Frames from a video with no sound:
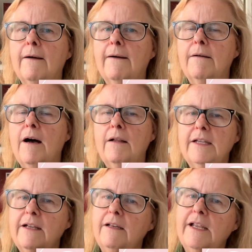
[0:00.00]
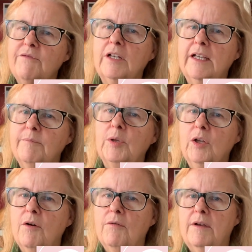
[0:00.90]
I'll leave the link
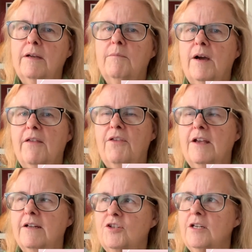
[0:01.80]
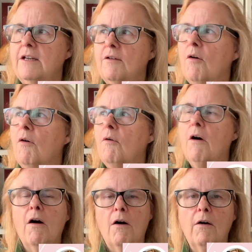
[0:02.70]
below in my thing, and she did a whole
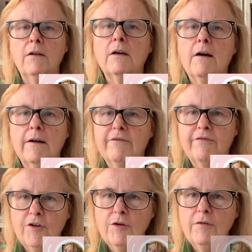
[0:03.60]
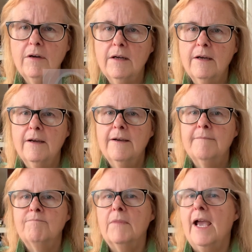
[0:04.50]
haul on food,
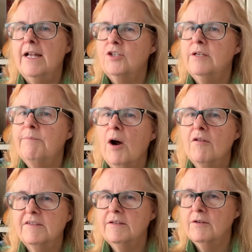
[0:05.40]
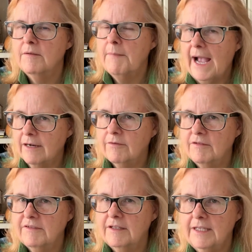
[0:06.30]
and she posted her
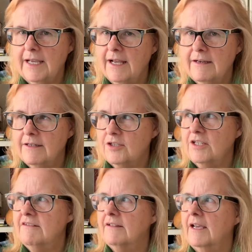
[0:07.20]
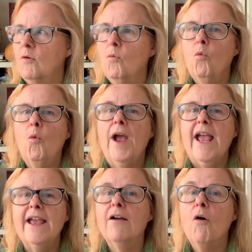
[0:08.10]
macros at the end, and she's like
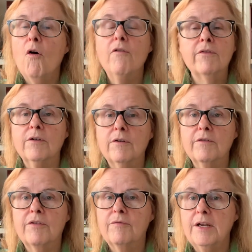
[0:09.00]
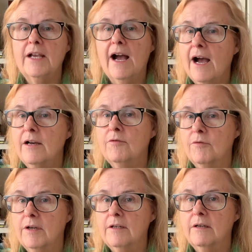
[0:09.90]
way over
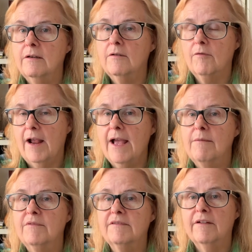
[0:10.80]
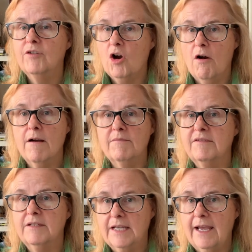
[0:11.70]
300 grams of
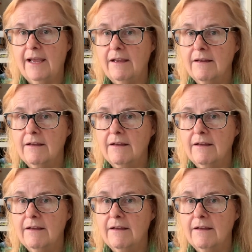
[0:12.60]
carbs a day,